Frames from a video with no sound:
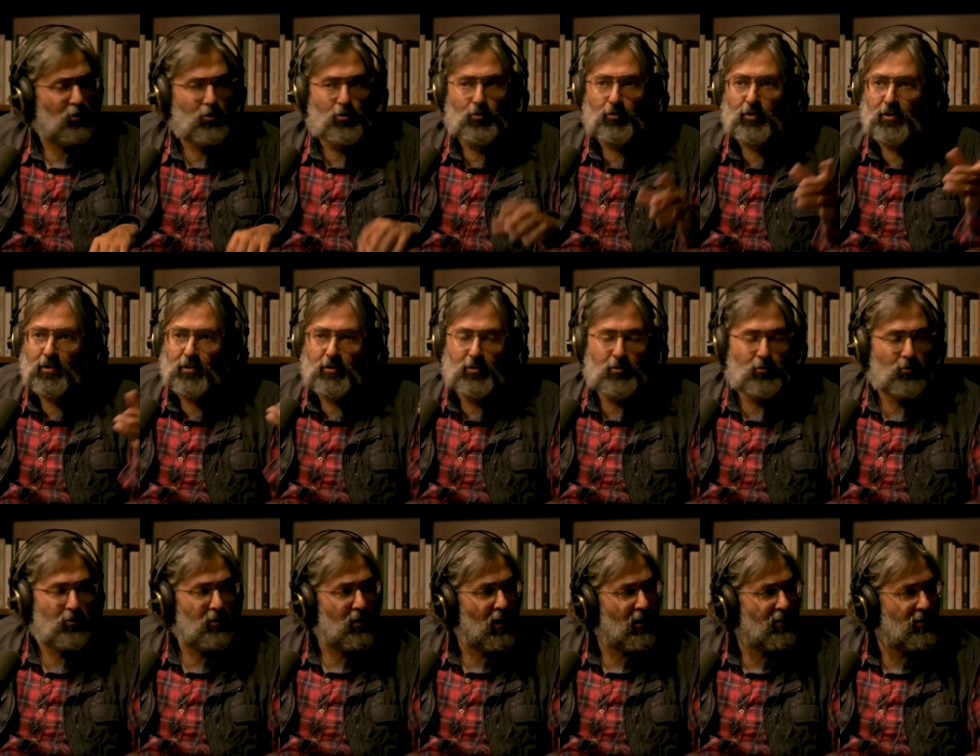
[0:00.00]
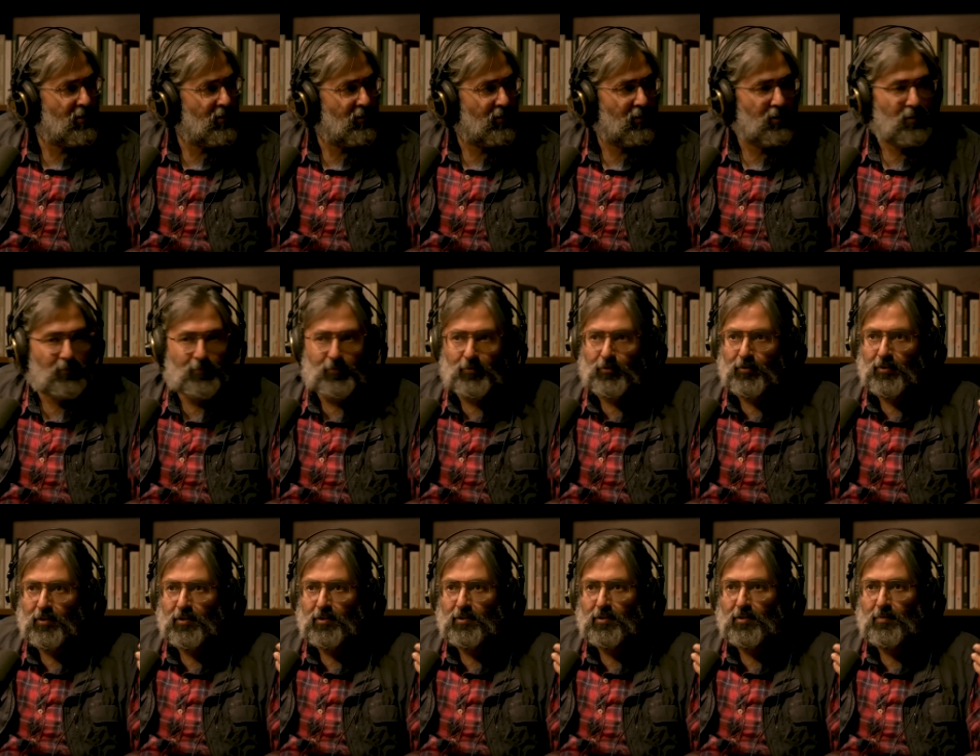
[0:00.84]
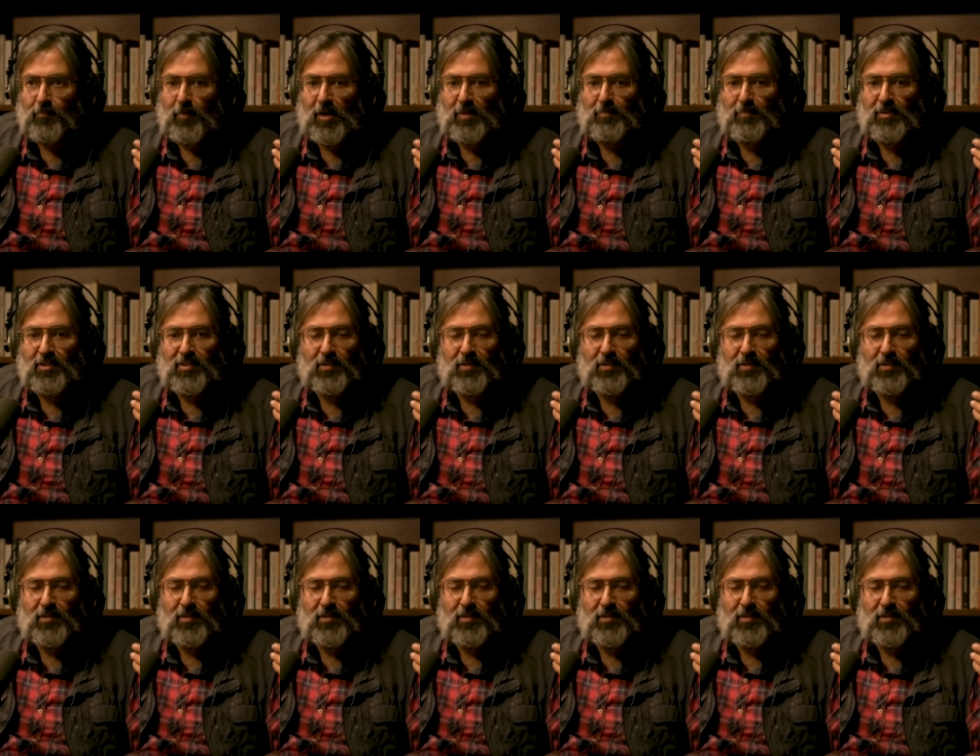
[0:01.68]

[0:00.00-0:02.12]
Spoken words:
you can answer it if you need to. There might be